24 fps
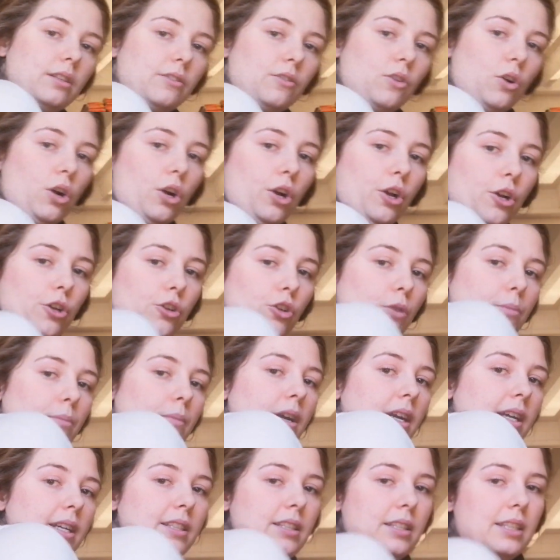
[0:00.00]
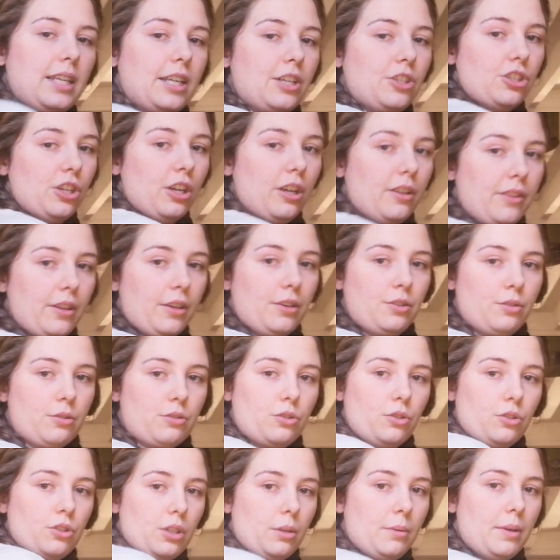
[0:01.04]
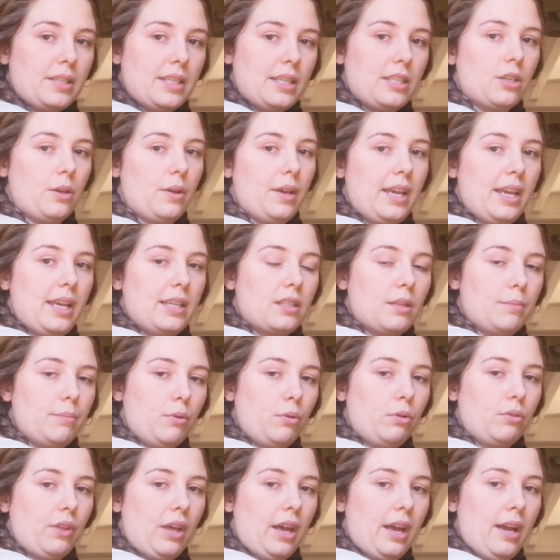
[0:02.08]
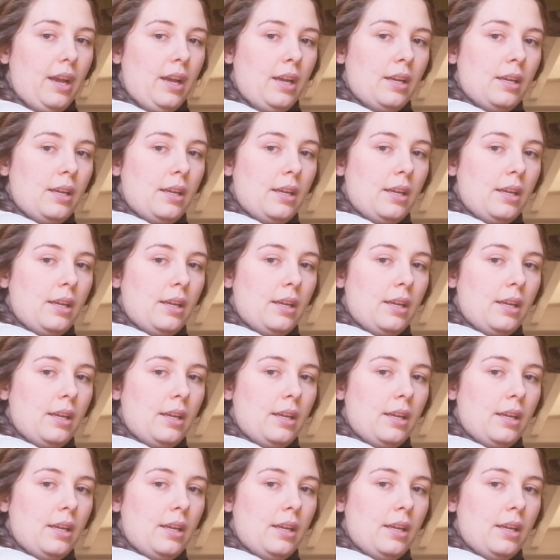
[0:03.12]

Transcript: I've got a hood on my t-shirt though, so it's not so easy. So here's the ball there.